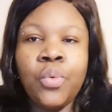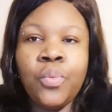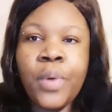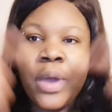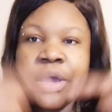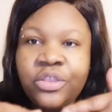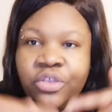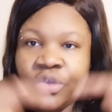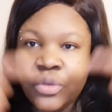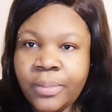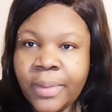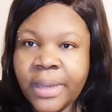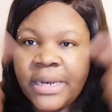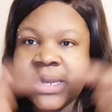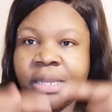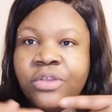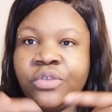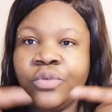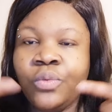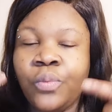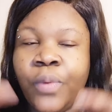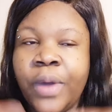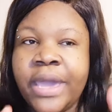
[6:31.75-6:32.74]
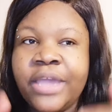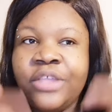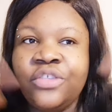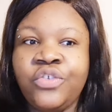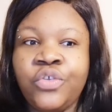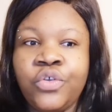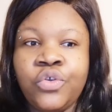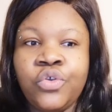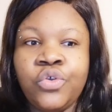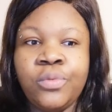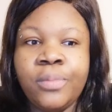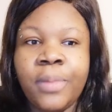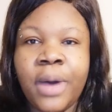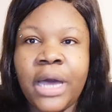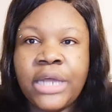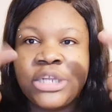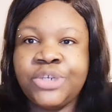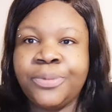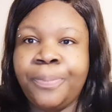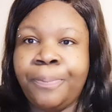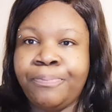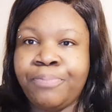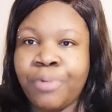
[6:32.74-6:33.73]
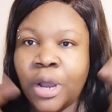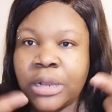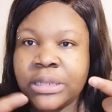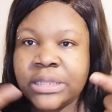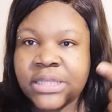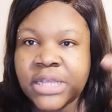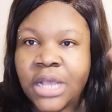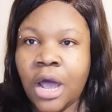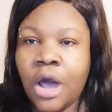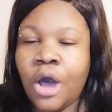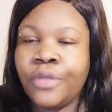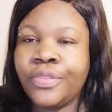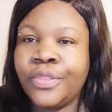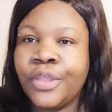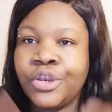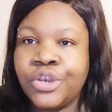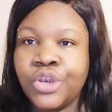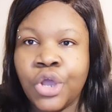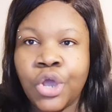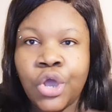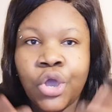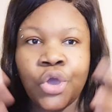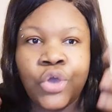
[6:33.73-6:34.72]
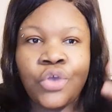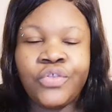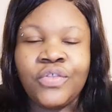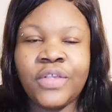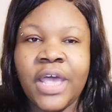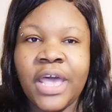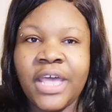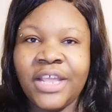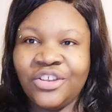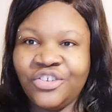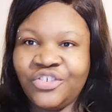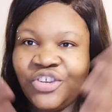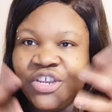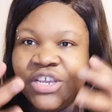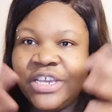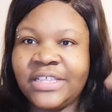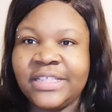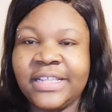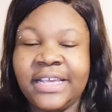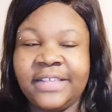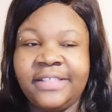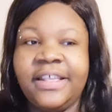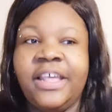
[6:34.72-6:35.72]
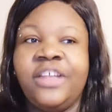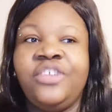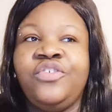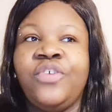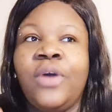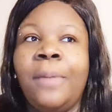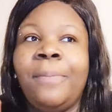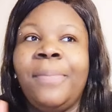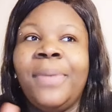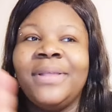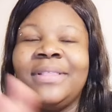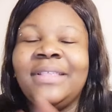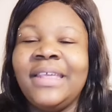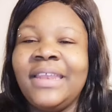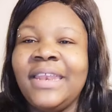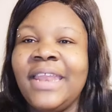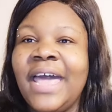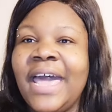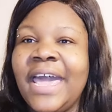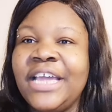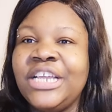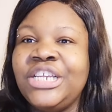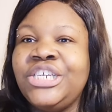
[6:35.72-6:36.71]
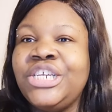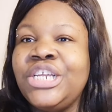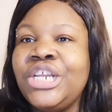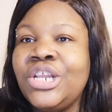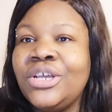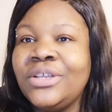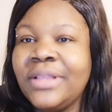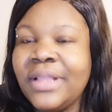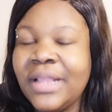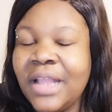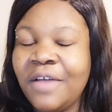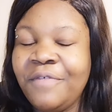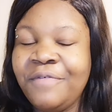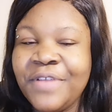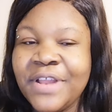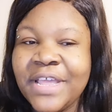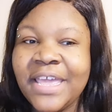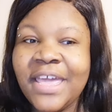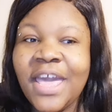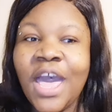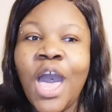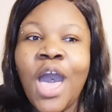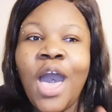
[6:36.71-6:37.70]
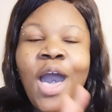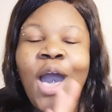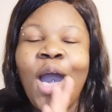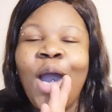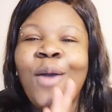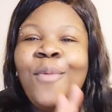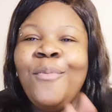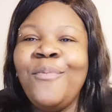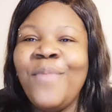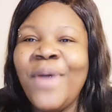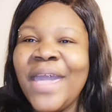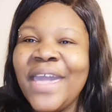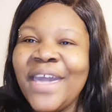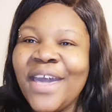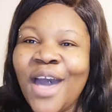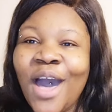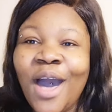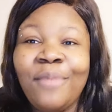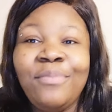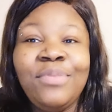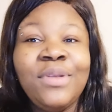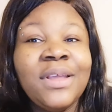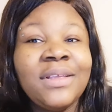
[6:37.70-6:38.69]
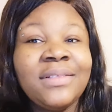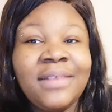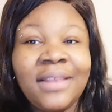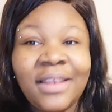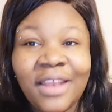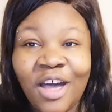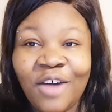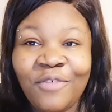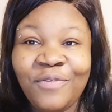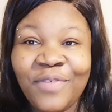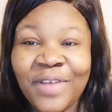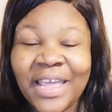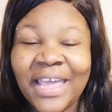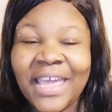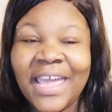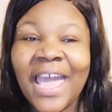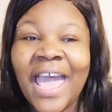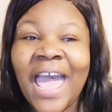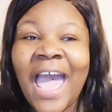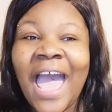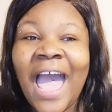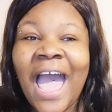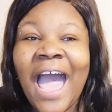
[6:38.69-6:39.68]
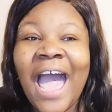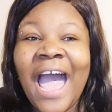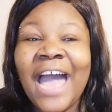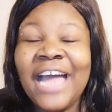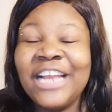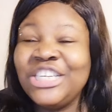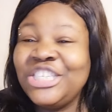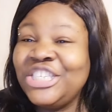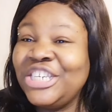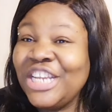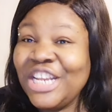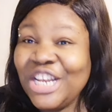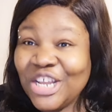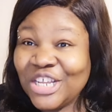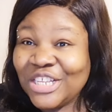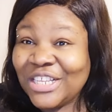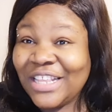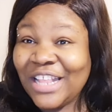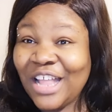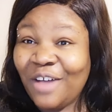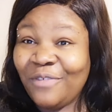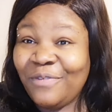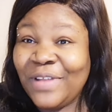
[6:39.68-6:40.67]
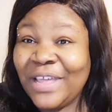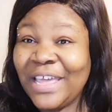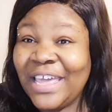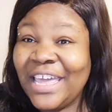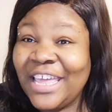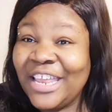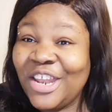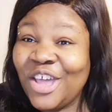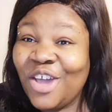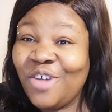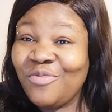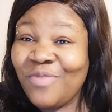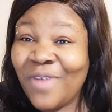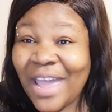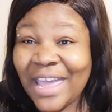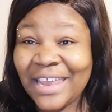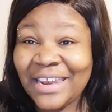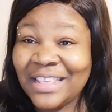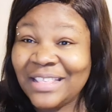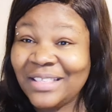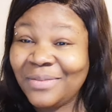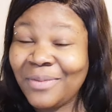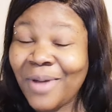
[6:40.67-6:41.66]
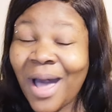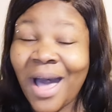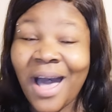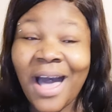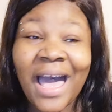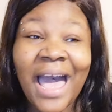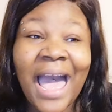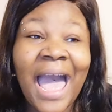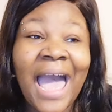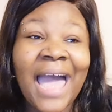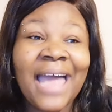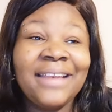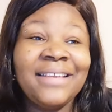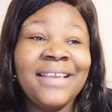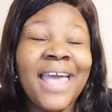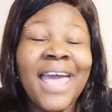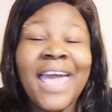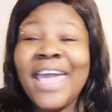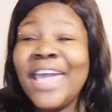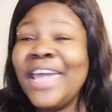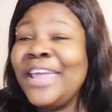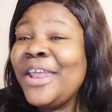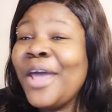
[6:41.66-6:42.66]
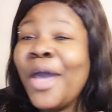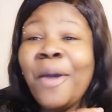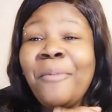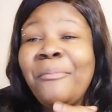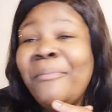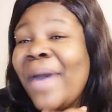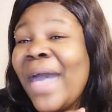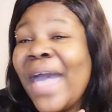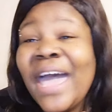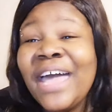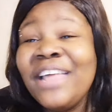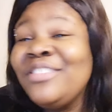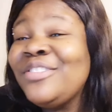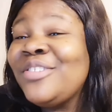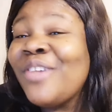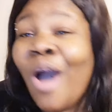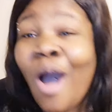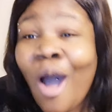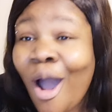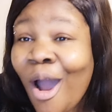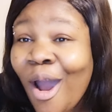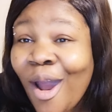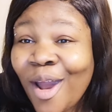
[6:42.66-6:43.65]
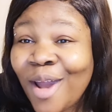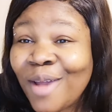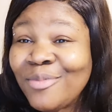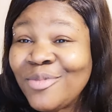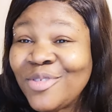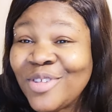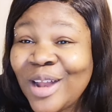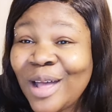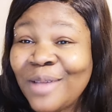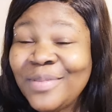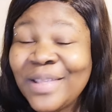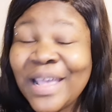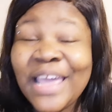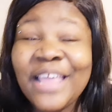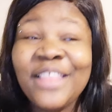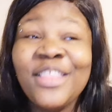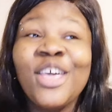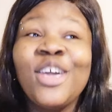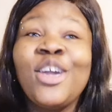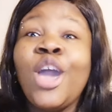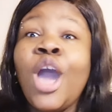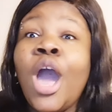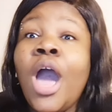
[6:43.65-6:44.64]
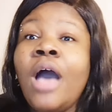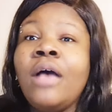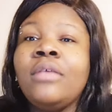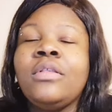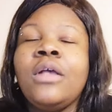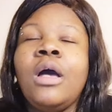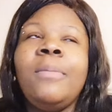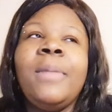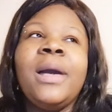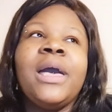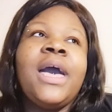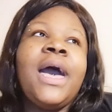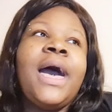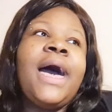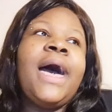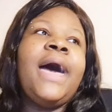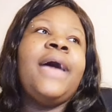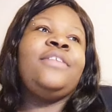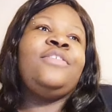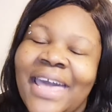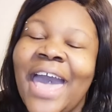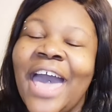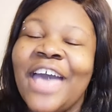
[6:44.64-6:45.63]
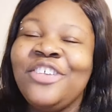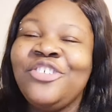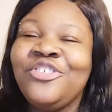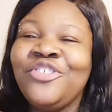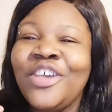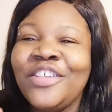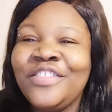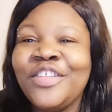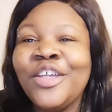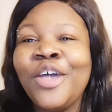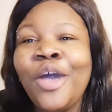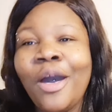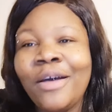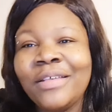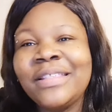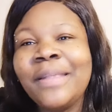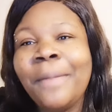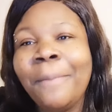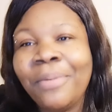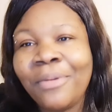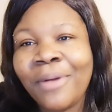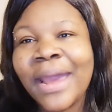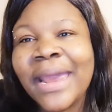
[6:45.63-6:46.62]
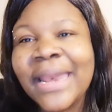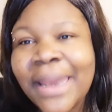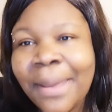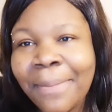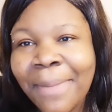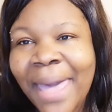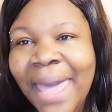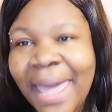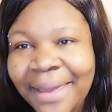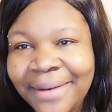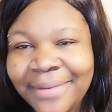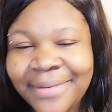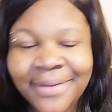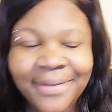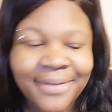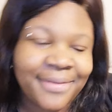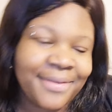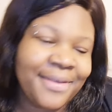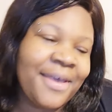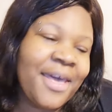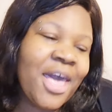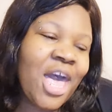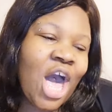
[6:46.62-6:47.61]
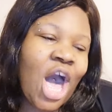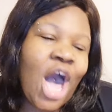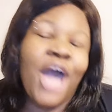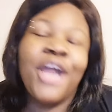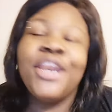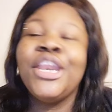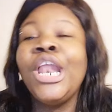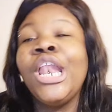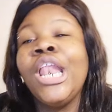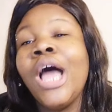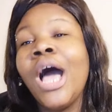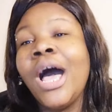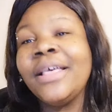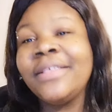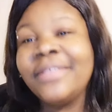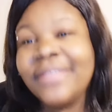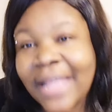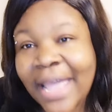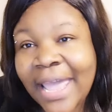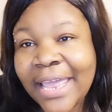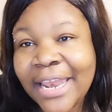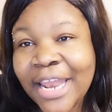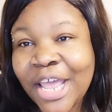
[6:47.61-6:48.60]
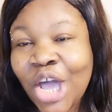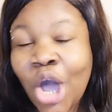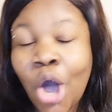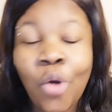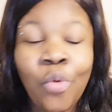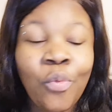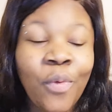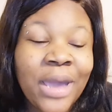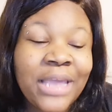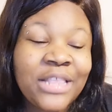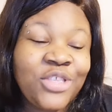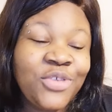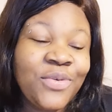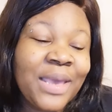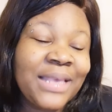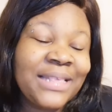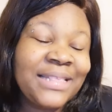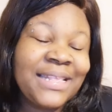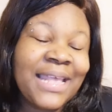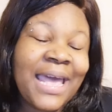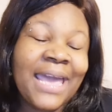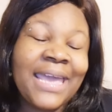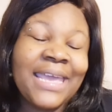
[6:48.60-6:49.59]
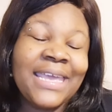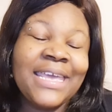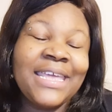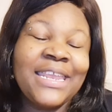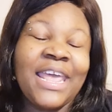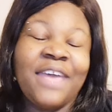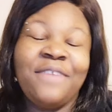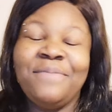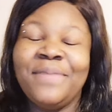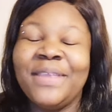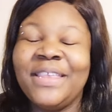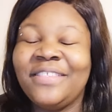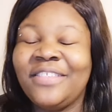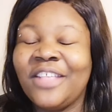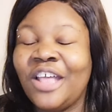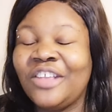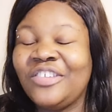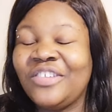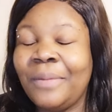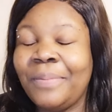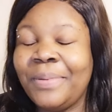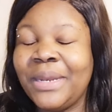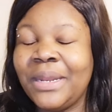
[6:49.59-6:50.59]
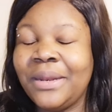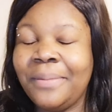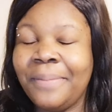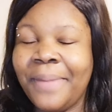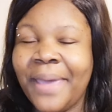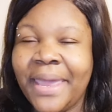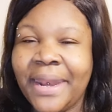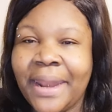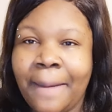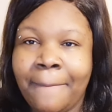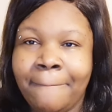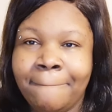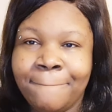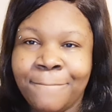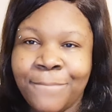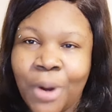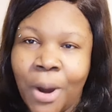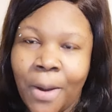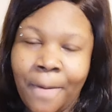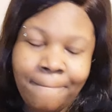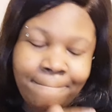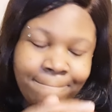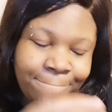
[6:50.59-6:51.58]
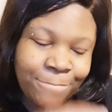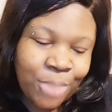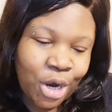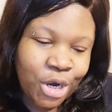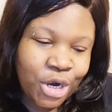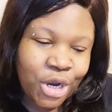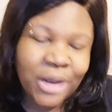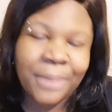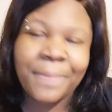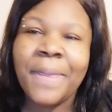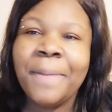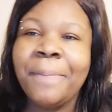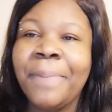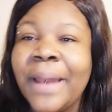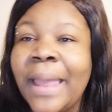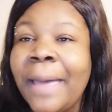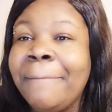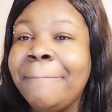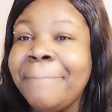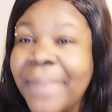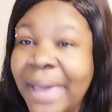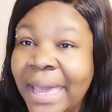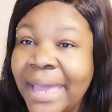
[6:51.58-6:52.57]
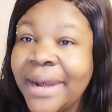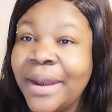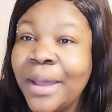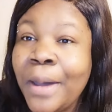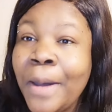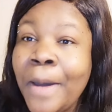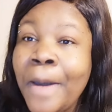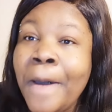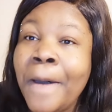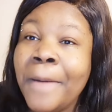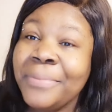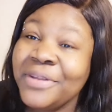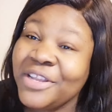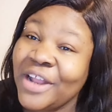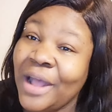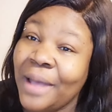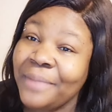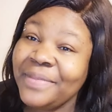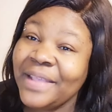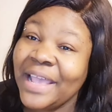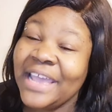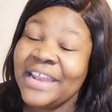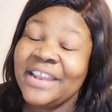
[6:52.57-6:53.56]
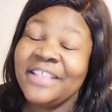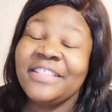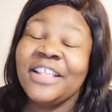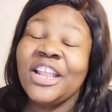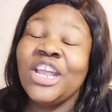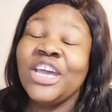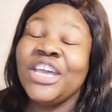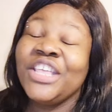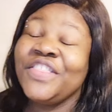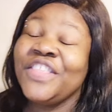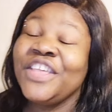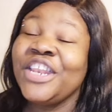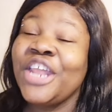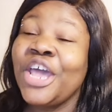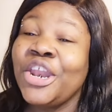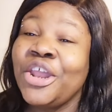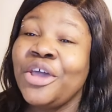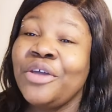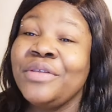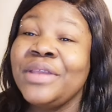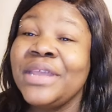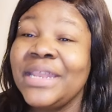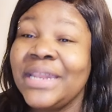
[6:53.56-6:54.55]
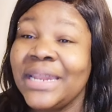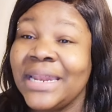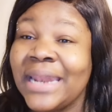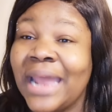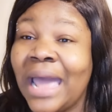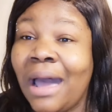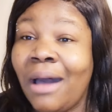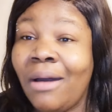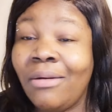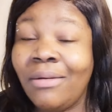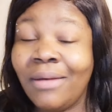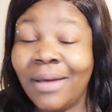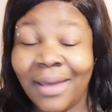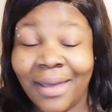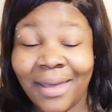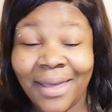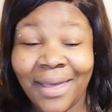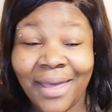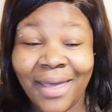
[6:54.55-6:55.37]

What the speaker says: Way too much bronzer on the nose, cheeks, etc. But tonight she looked lovely. Her makeup looked lovely, and she looked lovely in her red as well, and in her man's arms. You know what I'm saying? The girls, oh my god, and guys, trust the girls to break the bed on the last day. They got way too excited. Everybody start jumping on the bed and boom. Young people in bed, but you know what I'm saying, it's a lucky thing they don't need it now.